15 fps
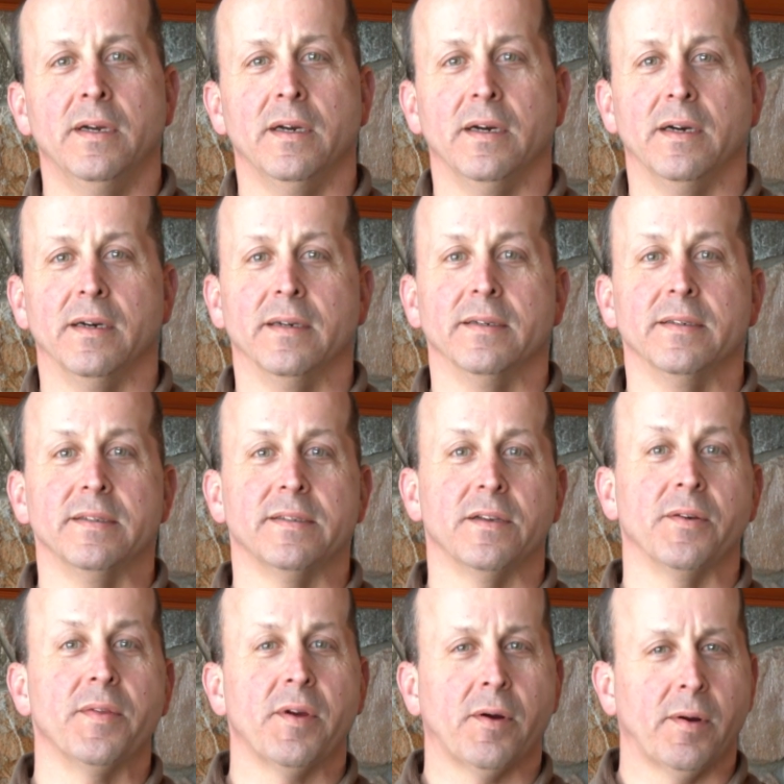
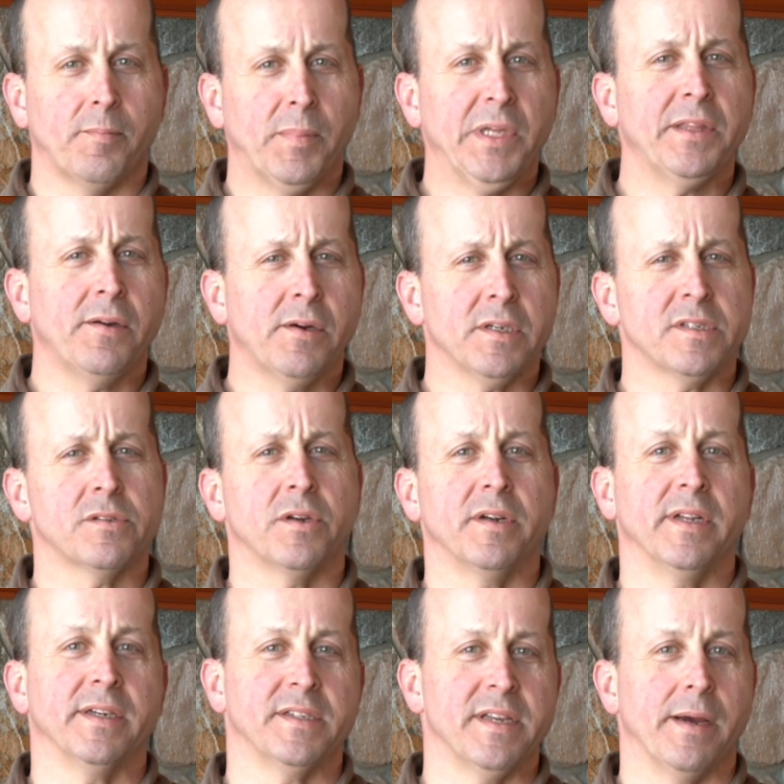But there are
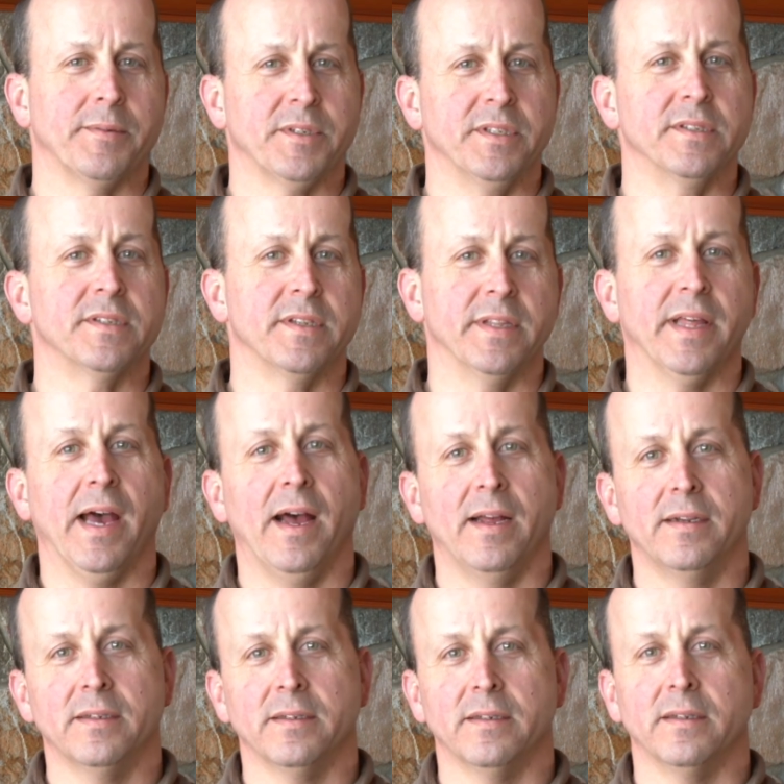certain exceptions to
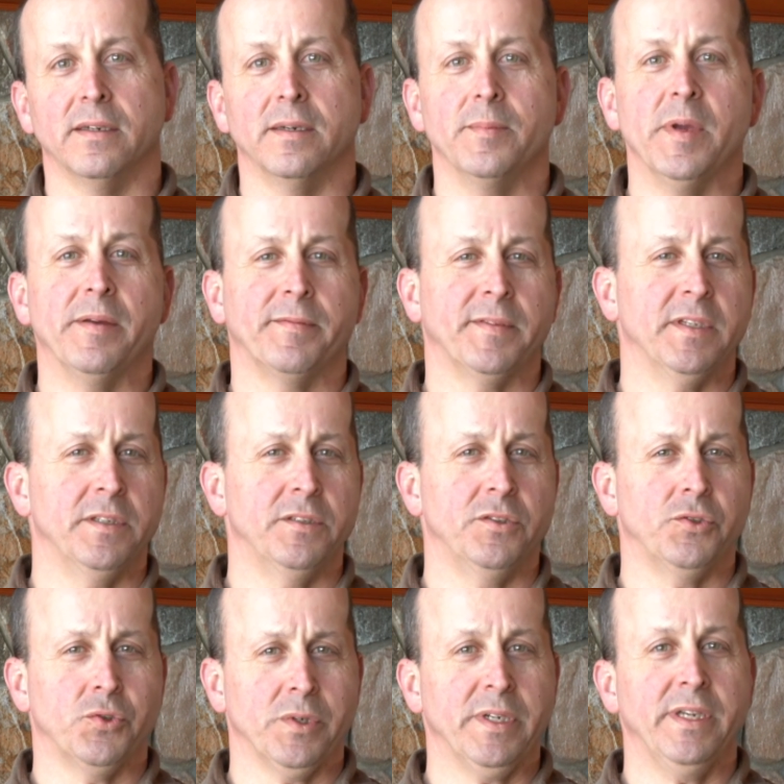that. If the
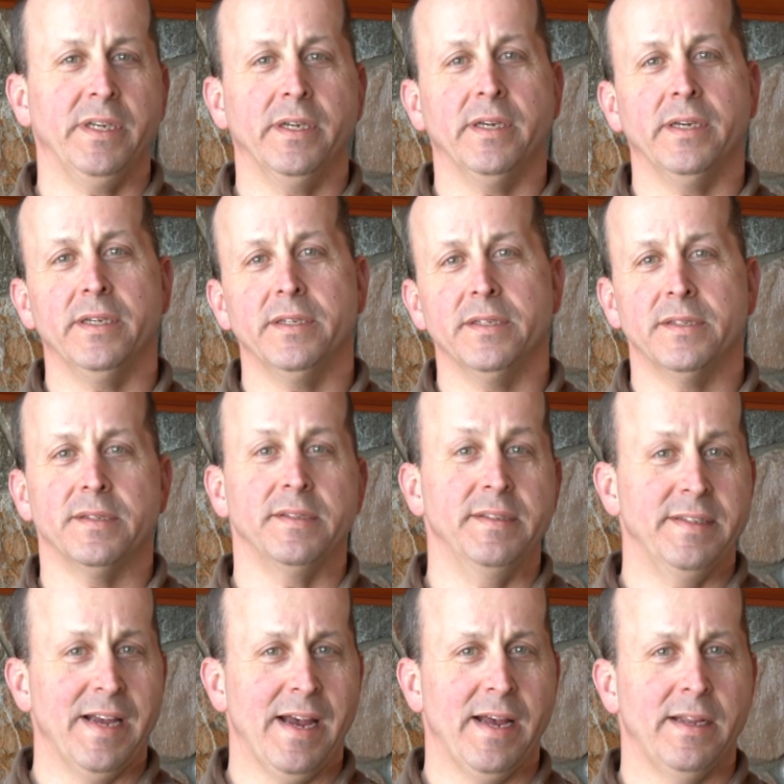tree is
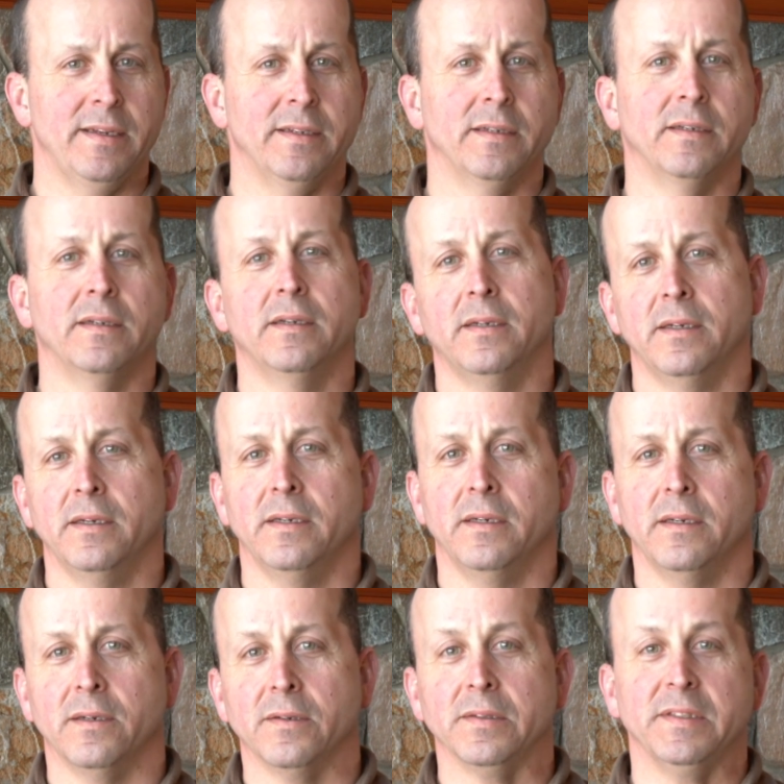dead,
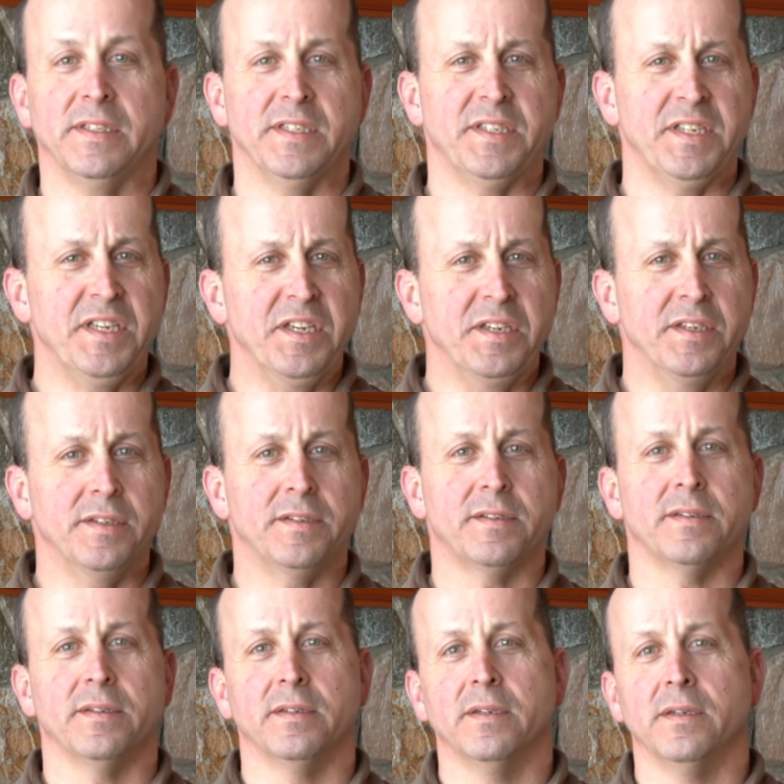
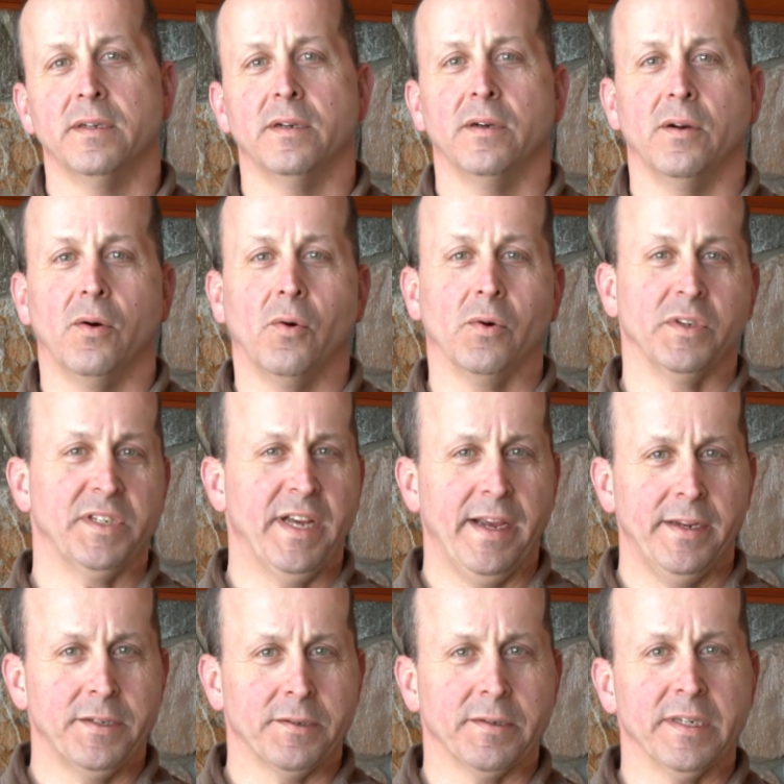diseased, or
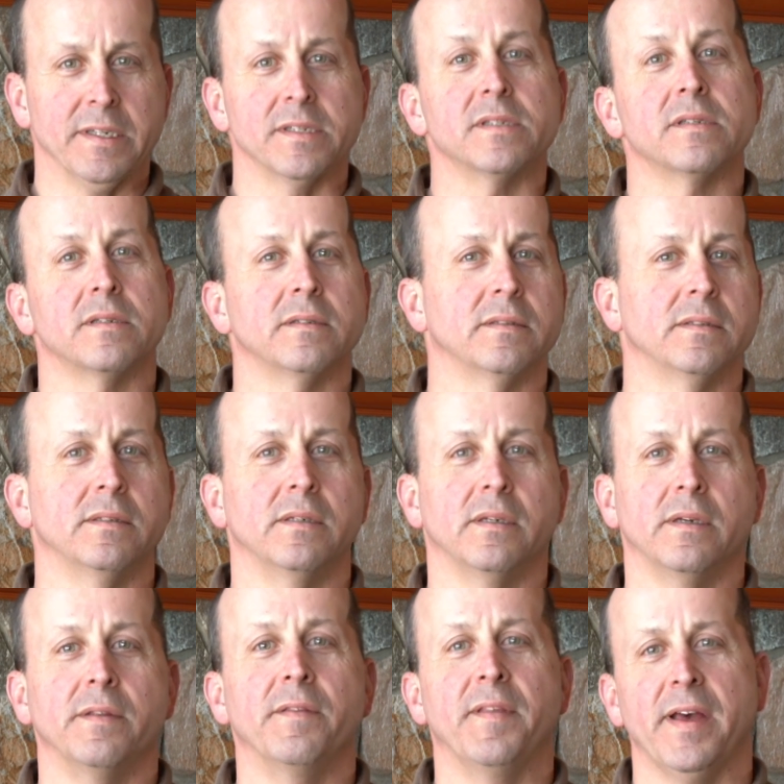dangerous,
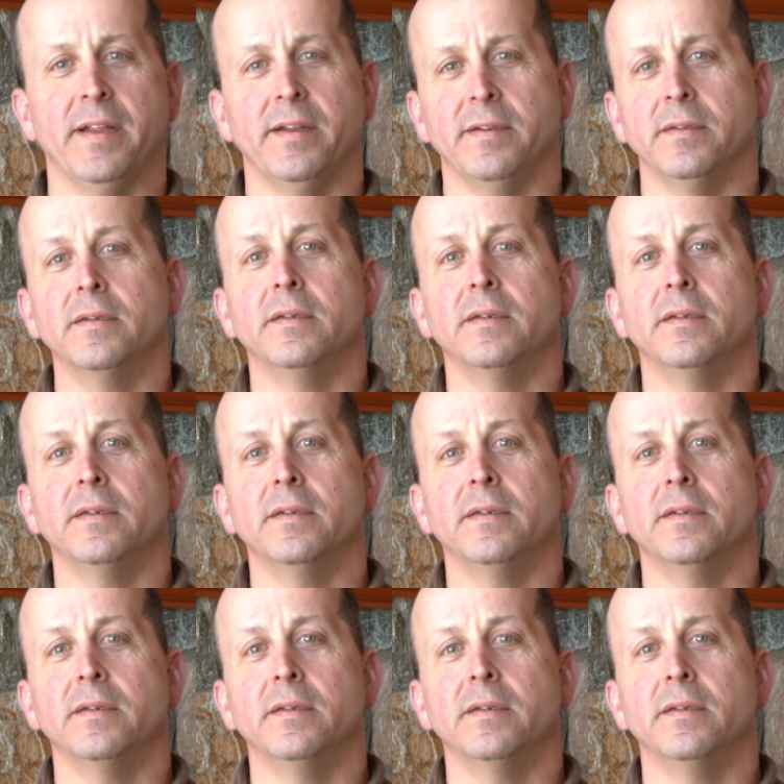then